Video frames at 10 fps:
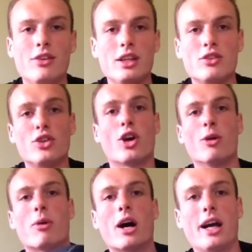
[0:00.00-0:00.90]
anything to
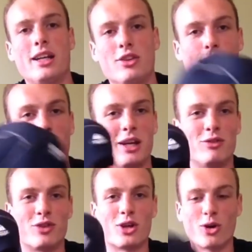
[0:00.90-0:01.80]
go by, it's
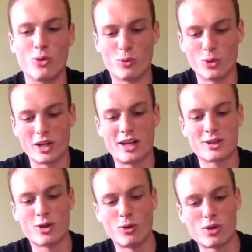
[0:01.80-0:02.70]
made for cold water,
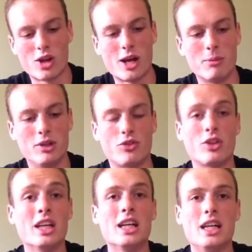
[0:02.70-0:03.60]
cold
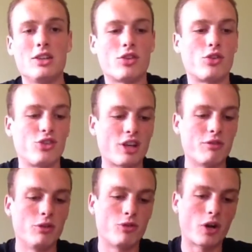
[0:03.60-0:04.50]
climates. It's a
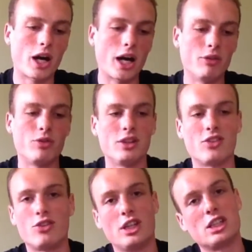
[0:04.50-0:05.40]
7.5.
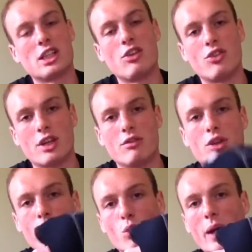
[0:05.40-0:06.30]
It's essentially
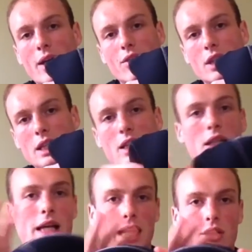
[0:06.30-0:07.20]
7 throughout
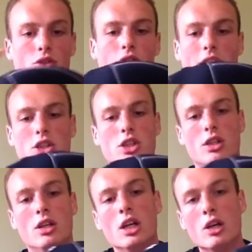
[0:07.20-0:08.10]
the head
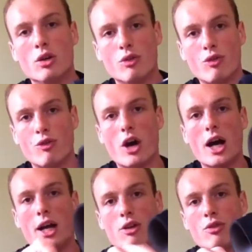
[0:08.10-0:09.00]
section,
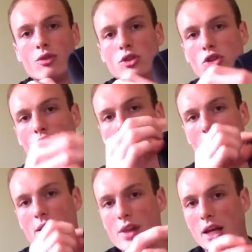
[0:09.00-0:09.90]
5 just
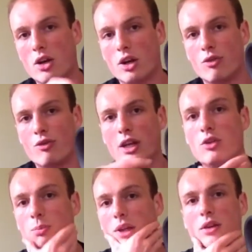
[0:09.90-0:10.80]
around that kind of
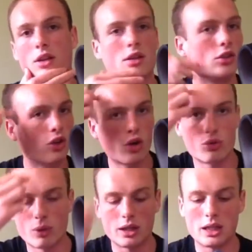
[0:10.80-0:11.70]
face bit that
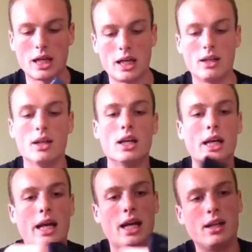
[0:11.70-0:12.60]
goes around your head,
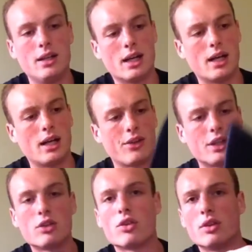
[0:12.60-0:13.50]
and uh, I
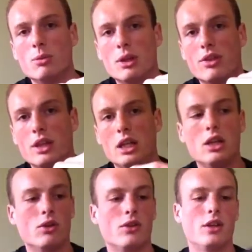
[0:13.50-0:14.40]
think it's a little bit thinner
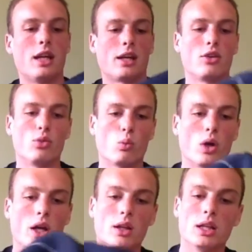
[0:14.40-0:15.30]
here in the neck as
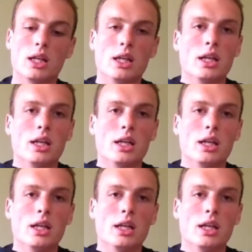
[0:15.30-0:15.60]
well.